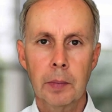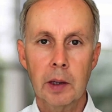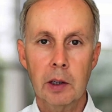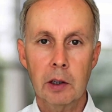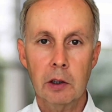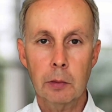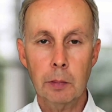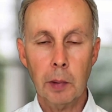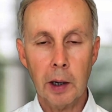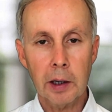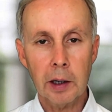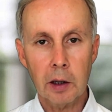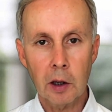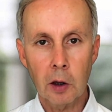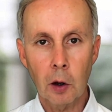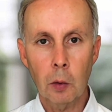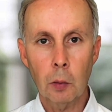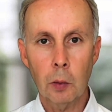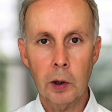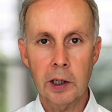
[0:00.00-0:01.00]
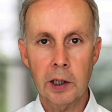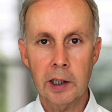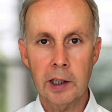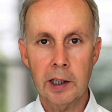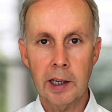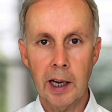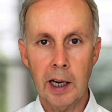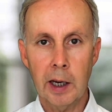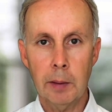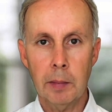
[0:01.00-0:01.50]
Despite the long-winded
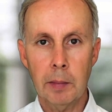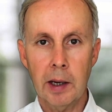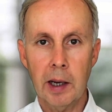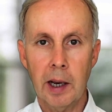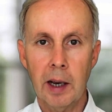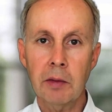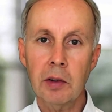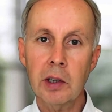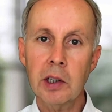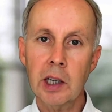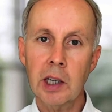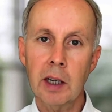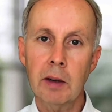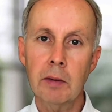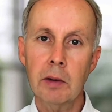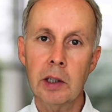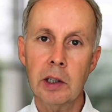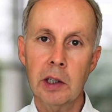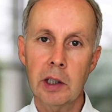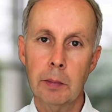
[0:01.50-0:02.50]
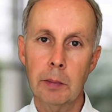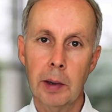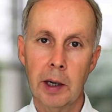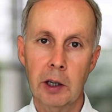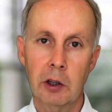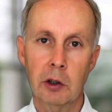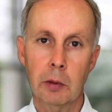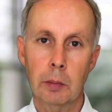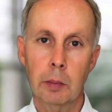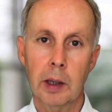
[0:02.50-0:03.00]
name, FSAVC
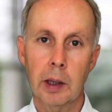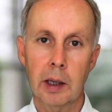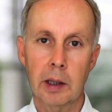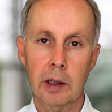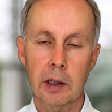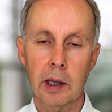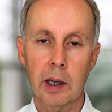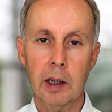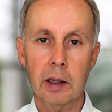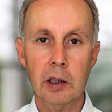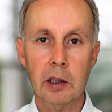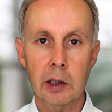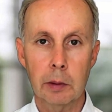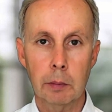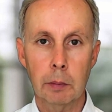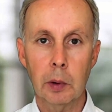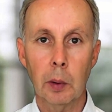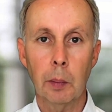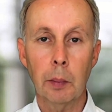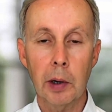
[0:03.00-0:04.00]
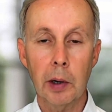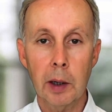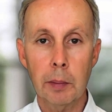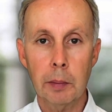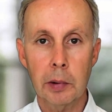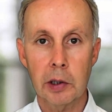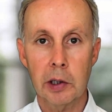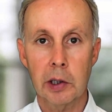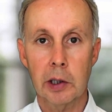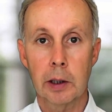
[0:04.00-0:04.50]
pension plans had a simple
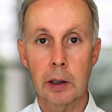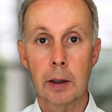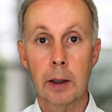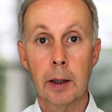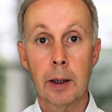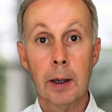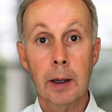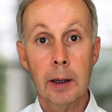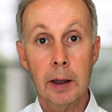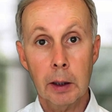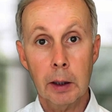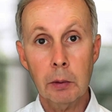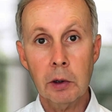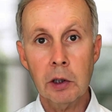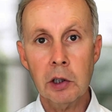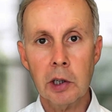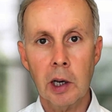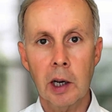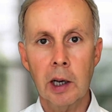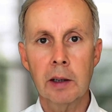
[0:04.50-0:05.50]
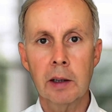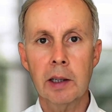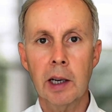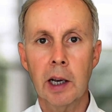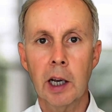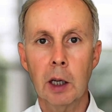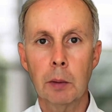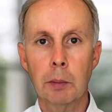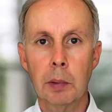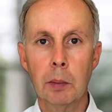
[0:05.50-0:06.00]
purpose. They were designed to
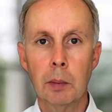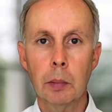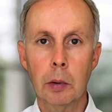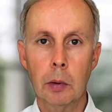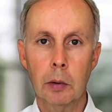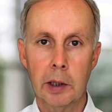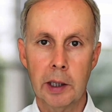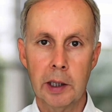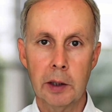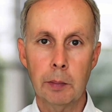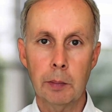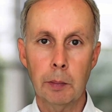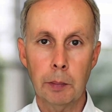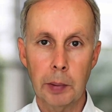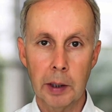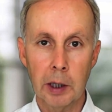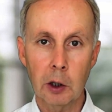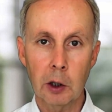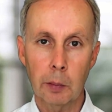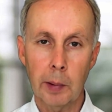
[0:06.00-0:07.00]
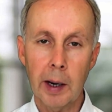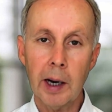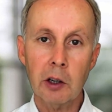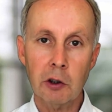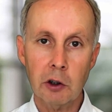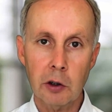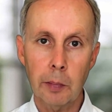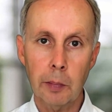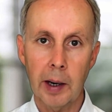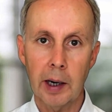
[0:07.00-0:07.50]
help employees build up
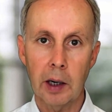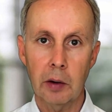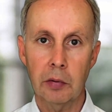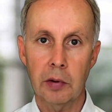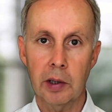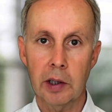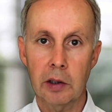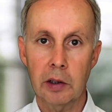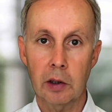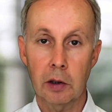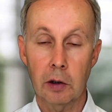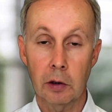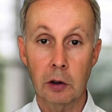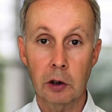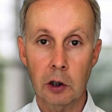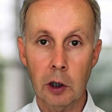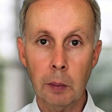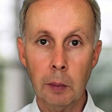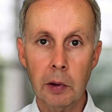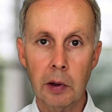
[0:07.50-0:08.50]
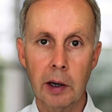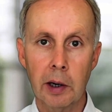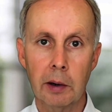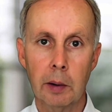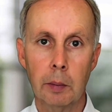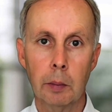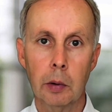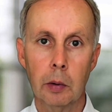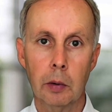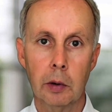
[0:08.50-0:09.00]
extra benefits on top of their
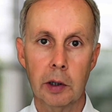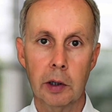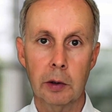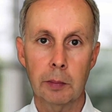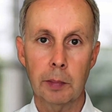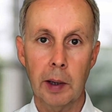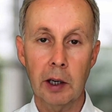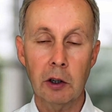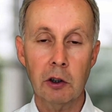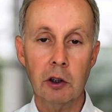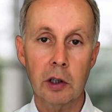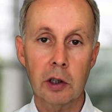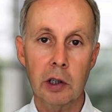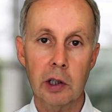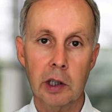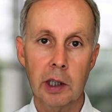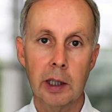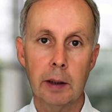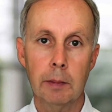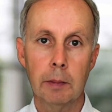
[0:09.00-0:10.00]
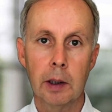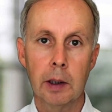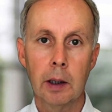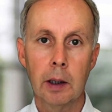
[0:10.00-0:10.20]
employer's pension scheme.